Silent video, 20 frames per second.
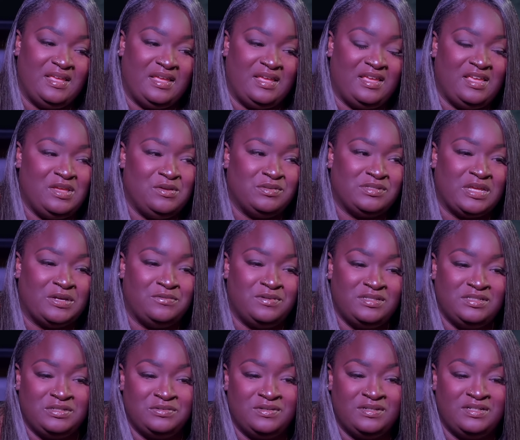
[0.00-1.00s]
And he was like,
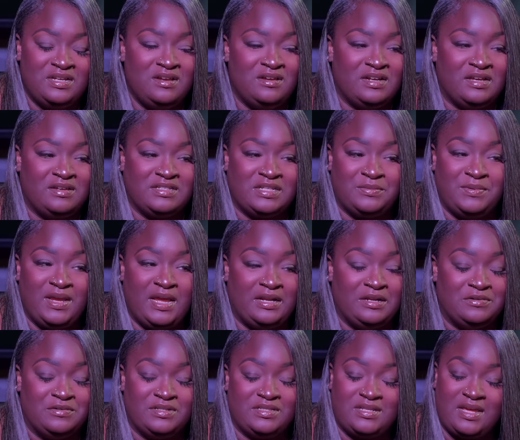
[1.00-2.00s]
what's going on? I was like, we got to
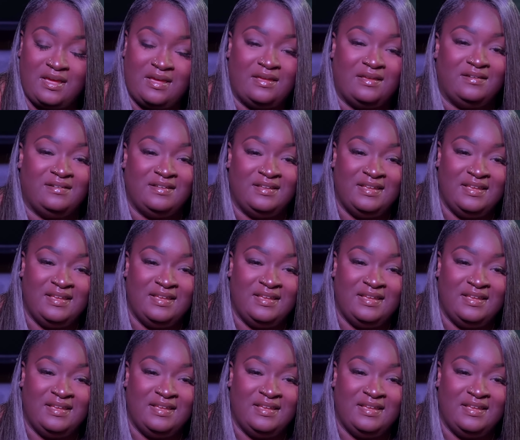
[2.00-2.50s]
go inside.